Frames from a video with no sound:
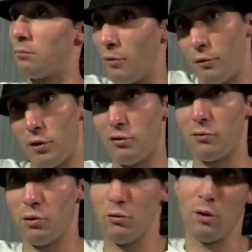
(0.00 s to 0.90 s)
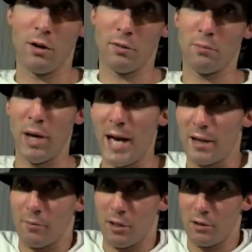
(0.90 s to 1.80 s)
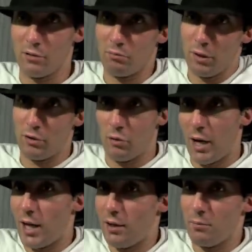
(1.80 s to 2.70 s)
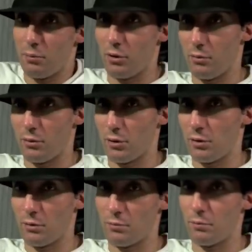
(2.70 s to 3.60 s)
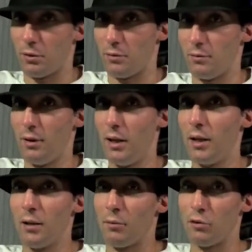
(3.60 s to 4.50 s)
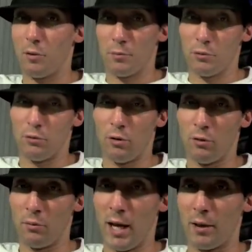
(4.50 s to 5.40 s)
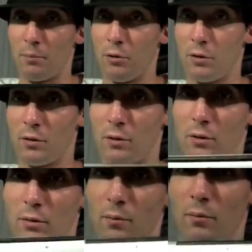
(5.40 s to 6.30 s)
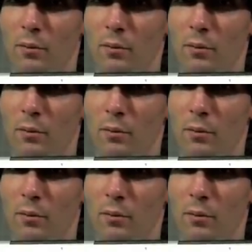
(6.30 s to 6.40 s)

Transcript: But for those of you who hunt and peck, I mean, it's great. But you know, but most people who own a MacBook or